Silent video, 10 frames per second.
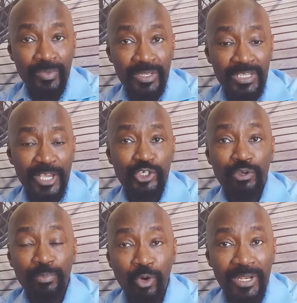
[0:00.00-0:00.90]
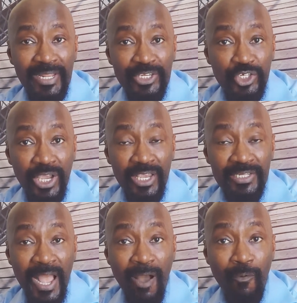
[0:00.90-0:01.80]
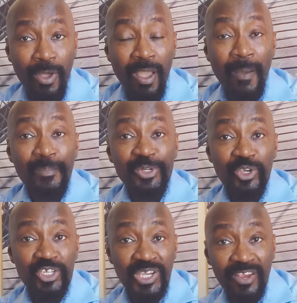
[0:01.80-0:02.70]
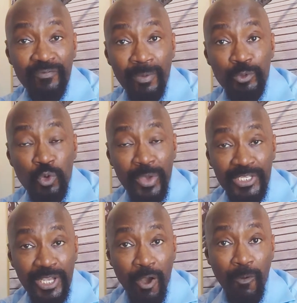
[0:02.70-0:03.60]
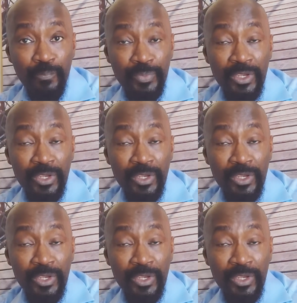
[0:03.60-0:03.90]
Yes, you bought less shares now, but your shares from 2 weeks ago,